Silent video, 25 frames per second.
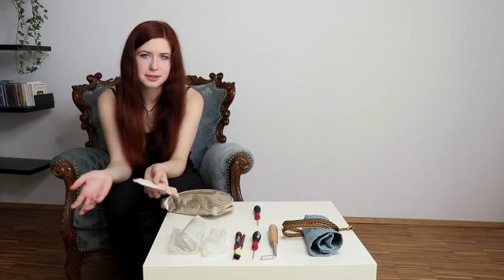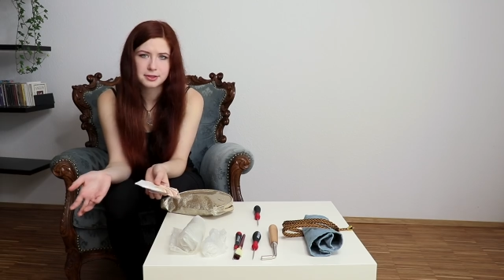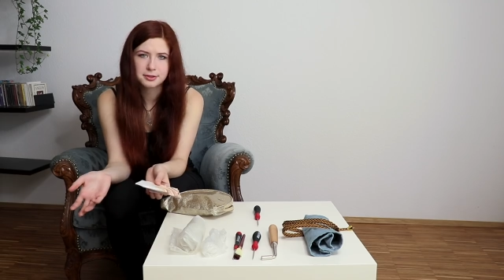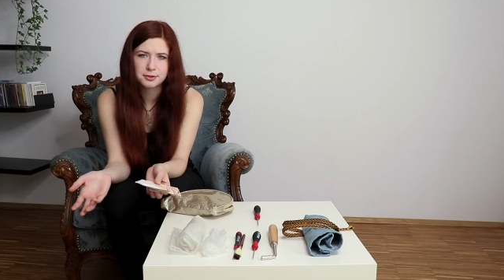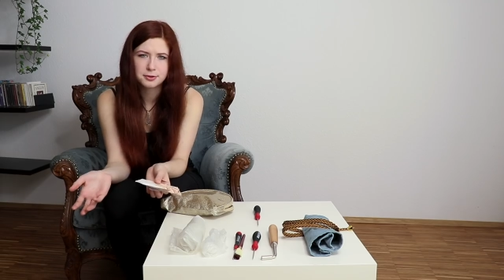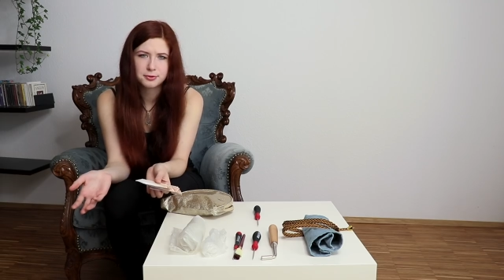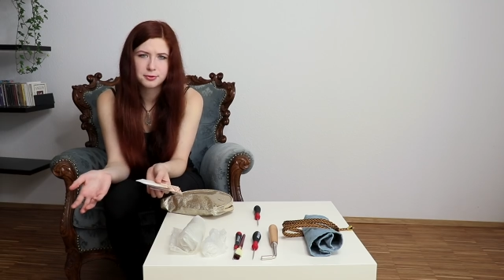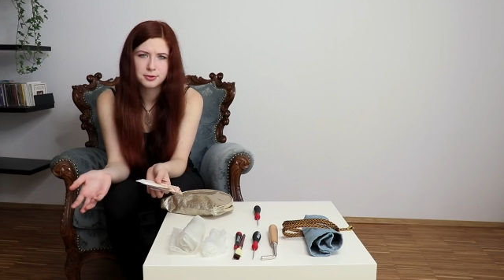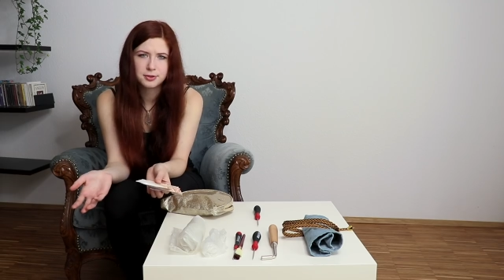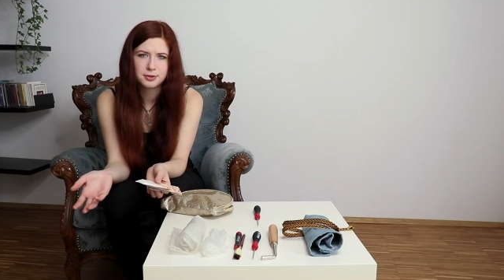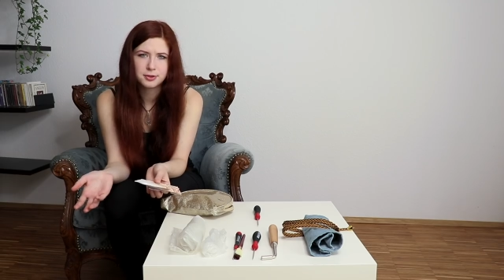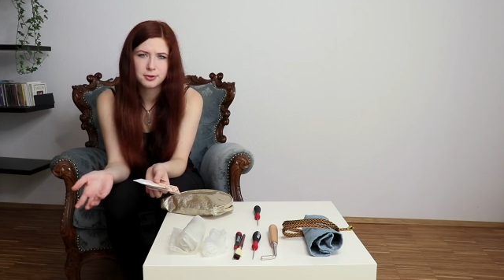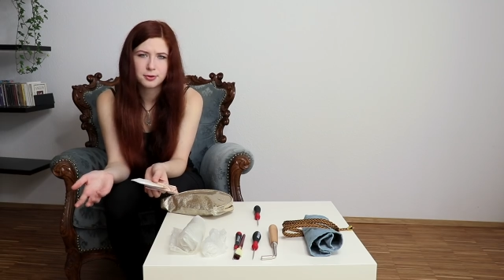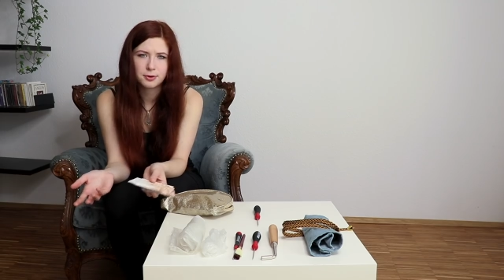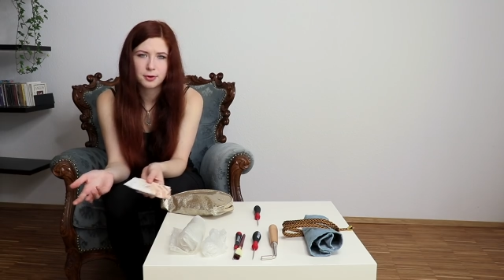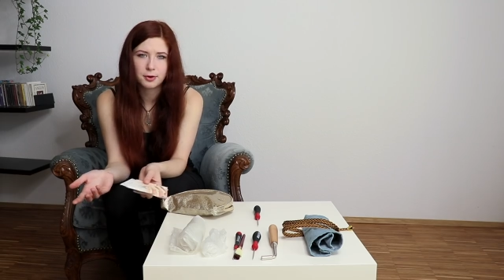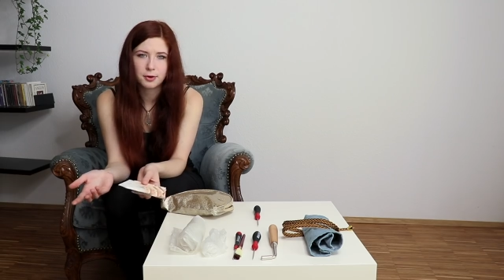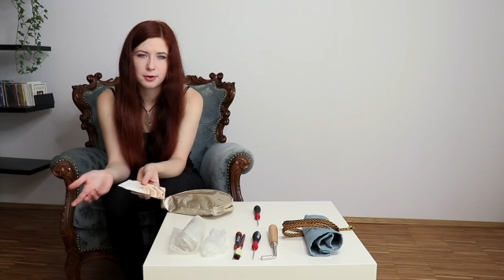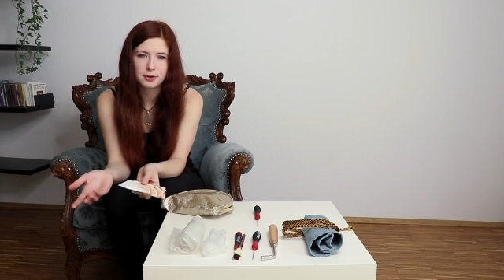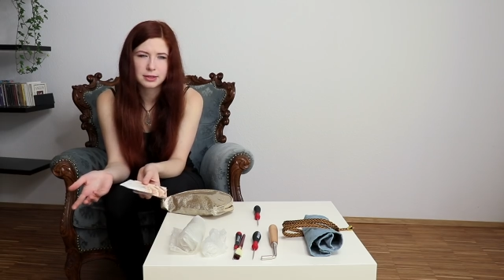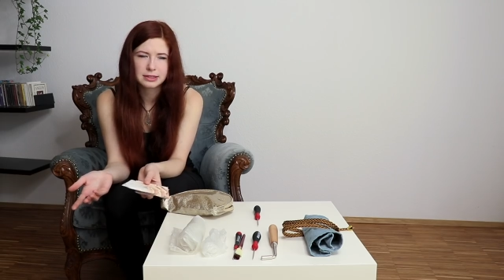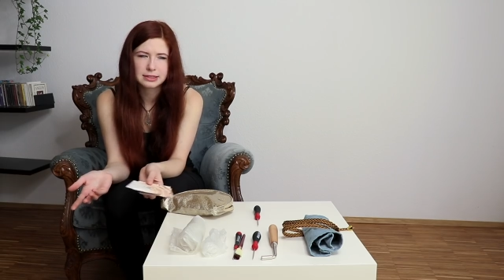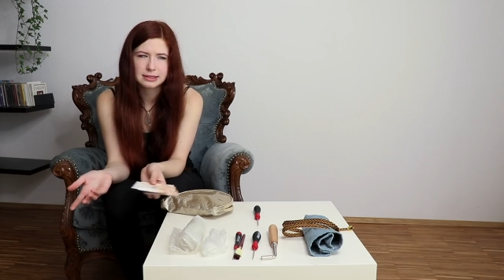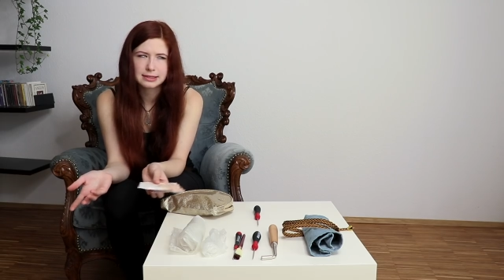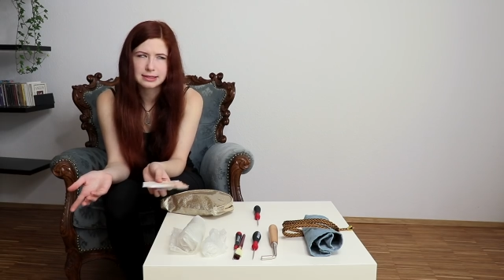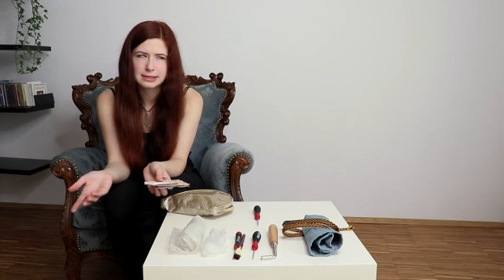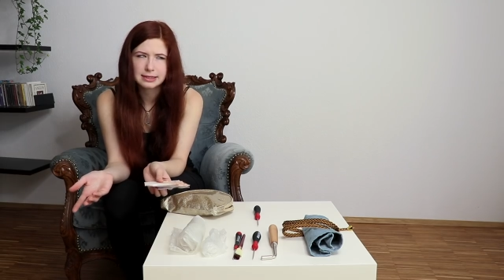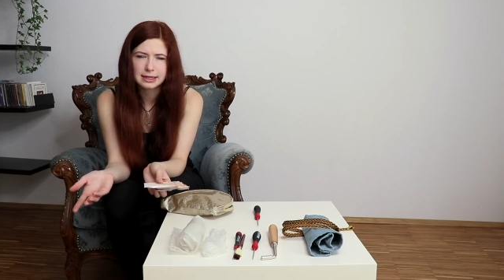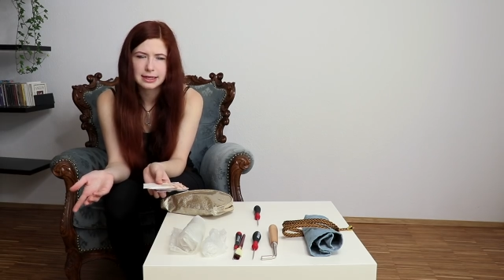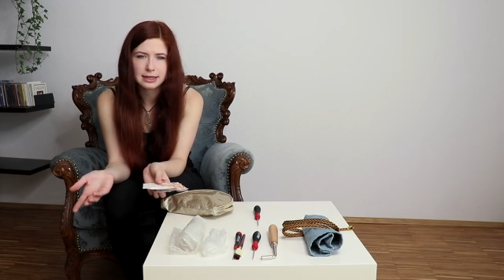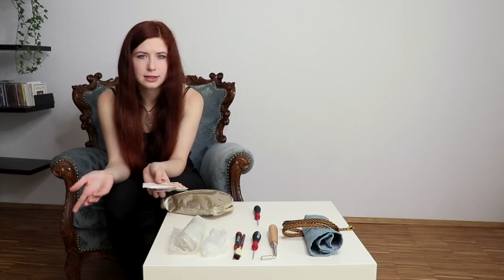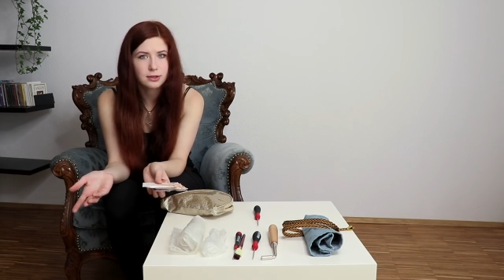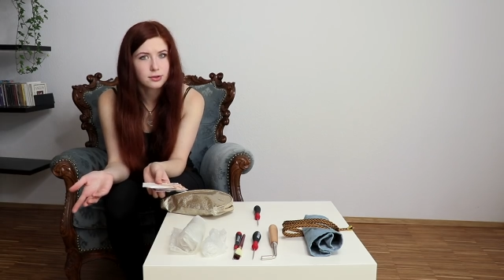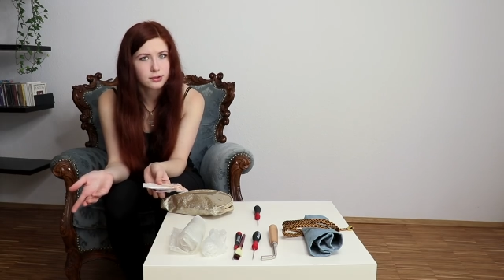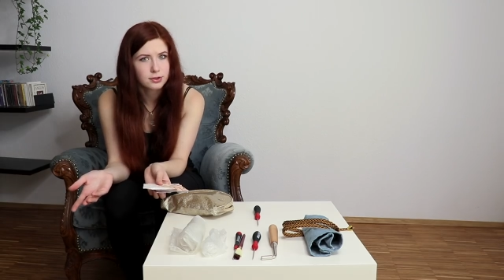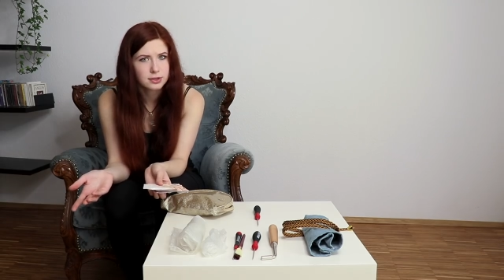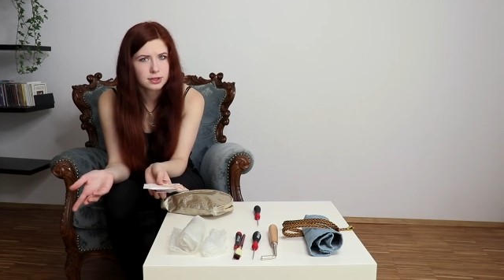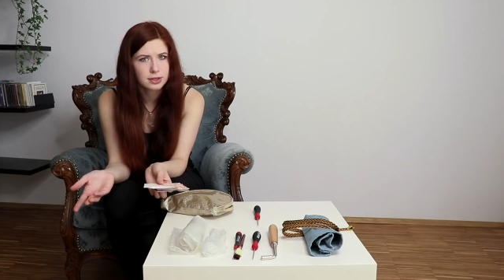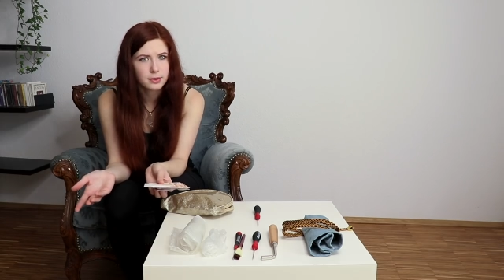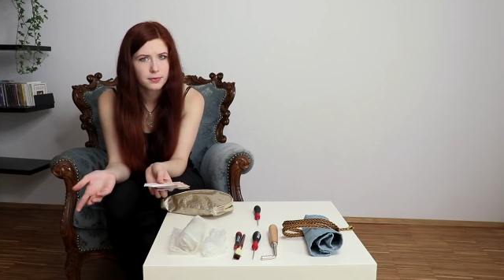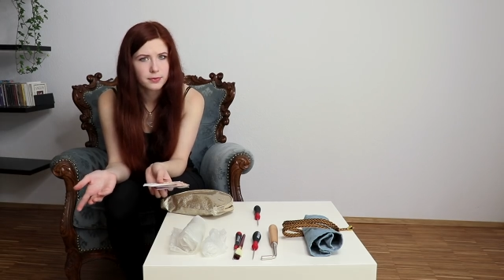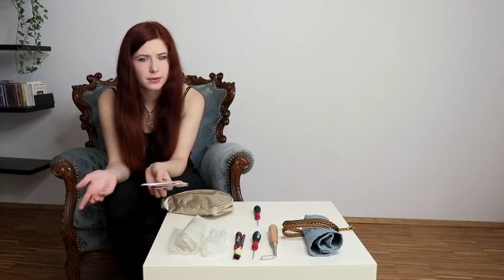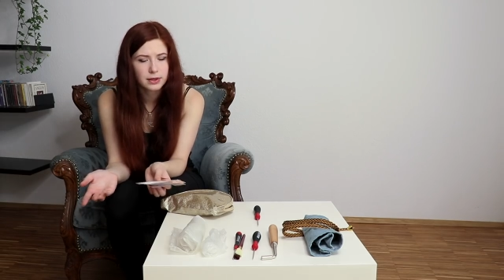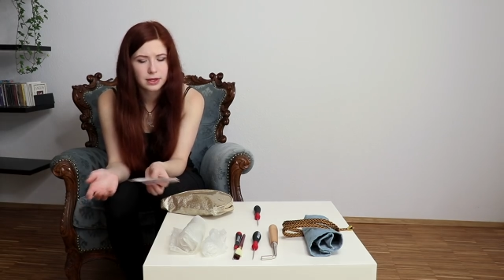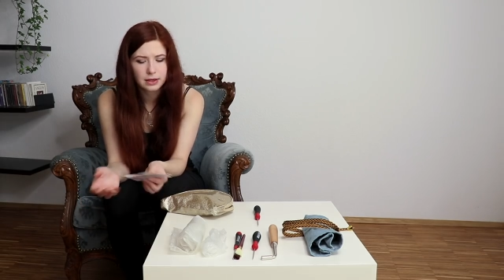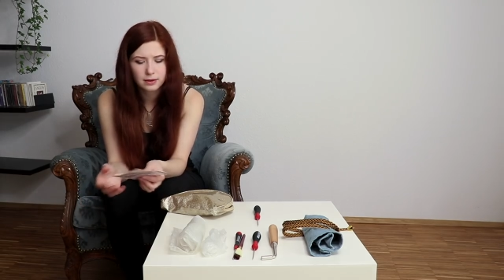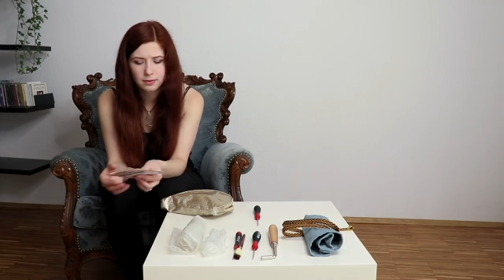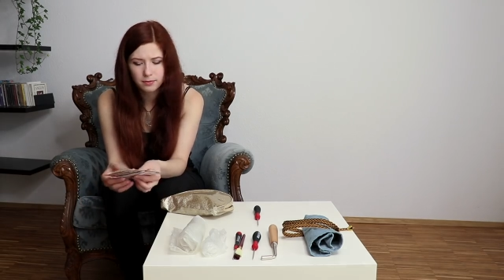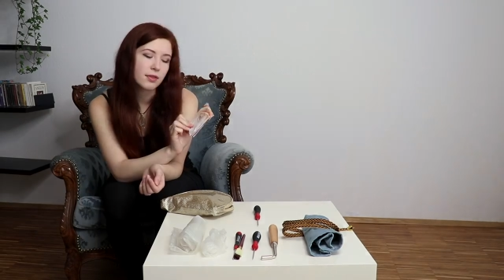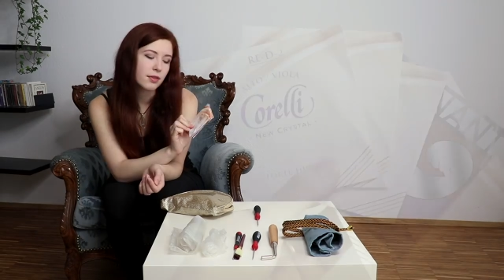studio or in stage or
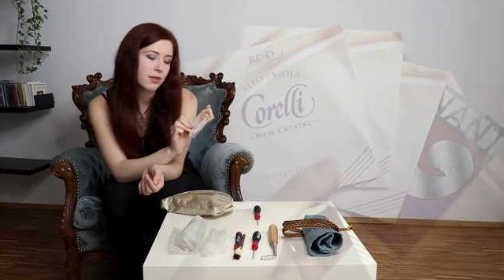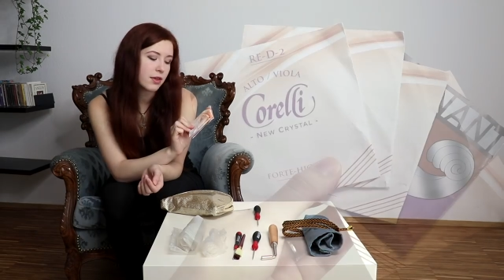something.